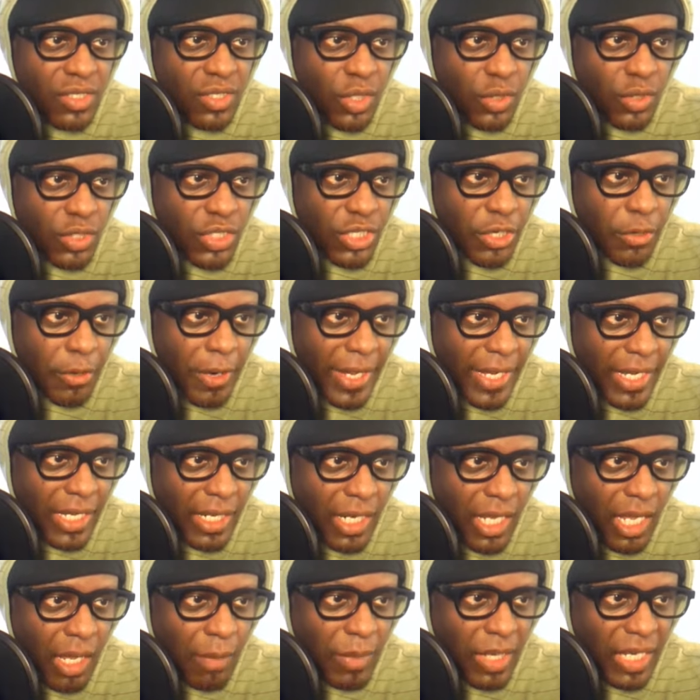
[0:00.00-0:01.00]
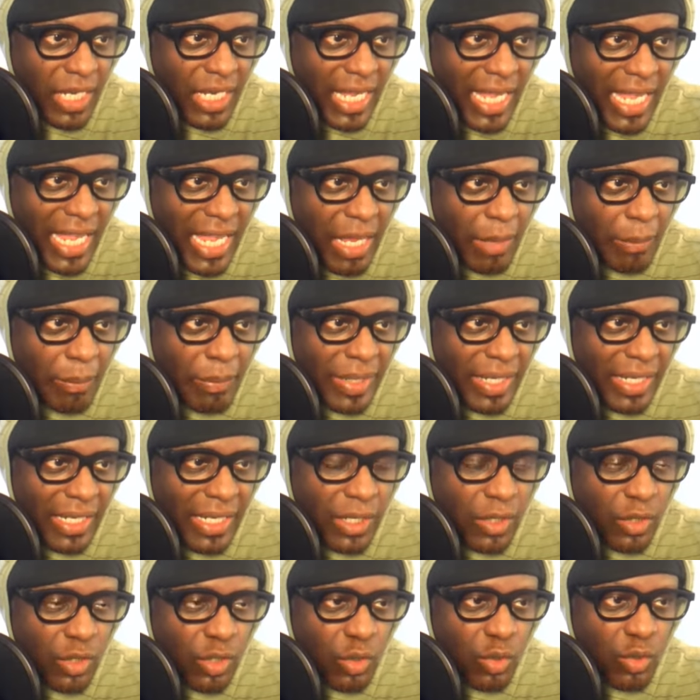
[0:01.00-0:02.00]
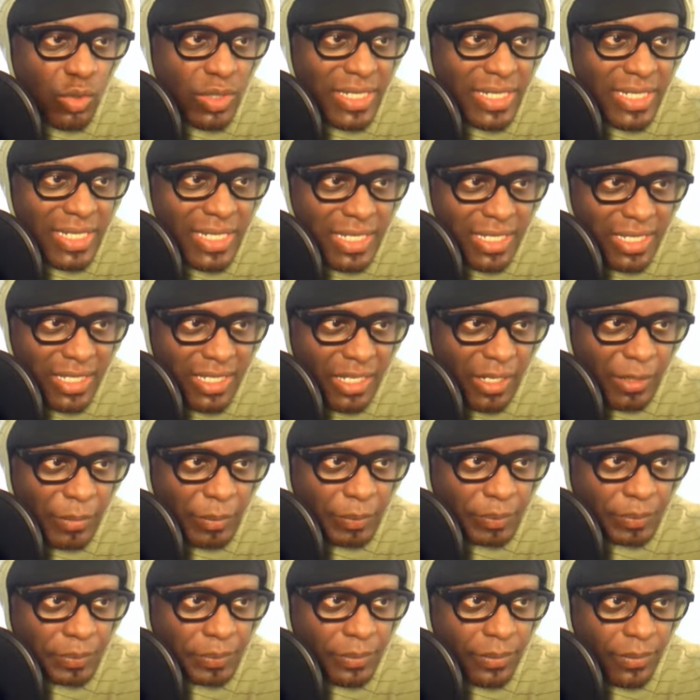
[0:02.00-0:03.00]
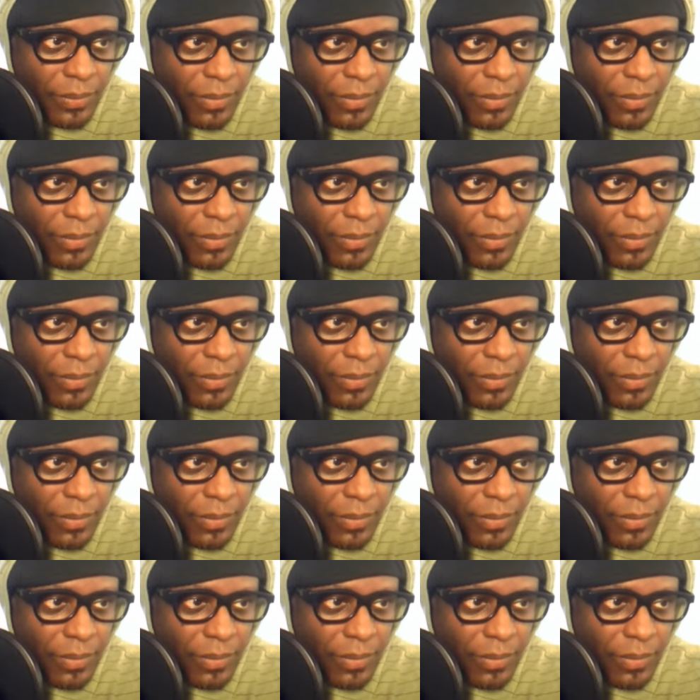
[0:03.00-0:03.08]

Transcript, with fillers: socioeconomic and political system.